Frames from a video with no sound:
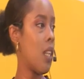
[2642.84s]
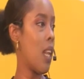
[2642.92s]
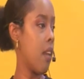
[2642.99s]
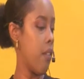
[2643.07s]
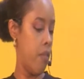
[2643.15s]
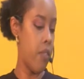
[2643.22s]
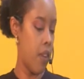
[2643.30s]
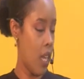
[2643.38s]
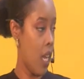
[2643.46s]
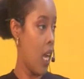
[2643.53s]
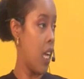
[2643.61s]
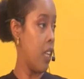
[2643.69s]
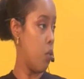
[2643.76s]
life
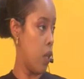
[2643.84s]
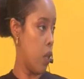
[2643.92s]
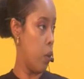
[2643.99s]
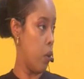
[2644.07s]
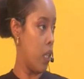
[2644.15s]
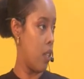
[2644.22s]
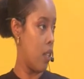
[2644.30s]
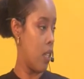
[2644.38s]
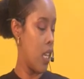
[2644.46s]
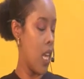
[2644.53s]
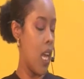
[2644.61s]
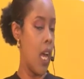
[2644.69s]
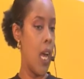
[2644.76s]
as we know it,
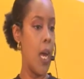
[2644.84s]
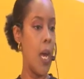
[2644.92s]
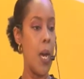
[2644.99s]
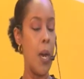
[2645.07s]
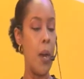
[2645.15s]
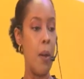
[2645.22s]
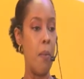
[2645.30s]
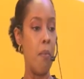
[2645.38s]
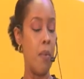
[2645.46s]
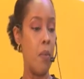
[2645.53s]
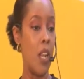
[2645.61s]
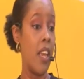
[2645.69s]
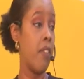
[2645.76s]

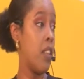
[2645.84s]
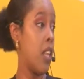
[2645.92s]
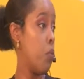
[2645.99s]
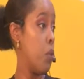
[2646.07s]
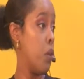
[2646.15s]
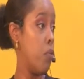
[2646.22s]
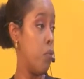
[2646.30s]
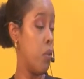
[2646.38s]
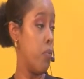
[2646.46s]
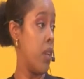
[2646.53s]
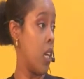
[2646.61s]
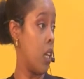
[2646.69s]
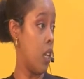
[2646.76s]
life that we've
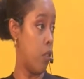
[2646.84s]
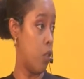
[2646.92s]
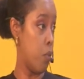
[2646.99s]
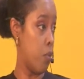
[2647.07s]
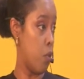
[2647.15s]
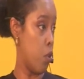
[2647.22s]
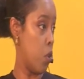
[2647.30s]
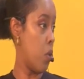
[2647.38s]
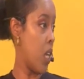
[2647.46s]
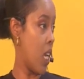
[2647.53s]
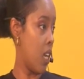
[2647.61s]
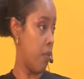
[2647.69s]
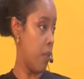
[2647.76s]
been accustomed to, you and
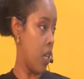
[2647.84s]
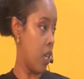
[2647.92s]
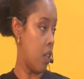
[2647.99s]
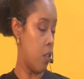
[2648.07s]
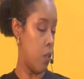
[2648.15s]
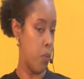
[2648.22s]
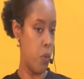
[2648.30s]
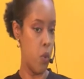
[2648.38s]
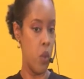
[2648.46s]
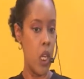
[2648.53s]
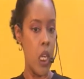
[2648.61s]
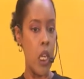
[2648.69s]
I have been accustomed to.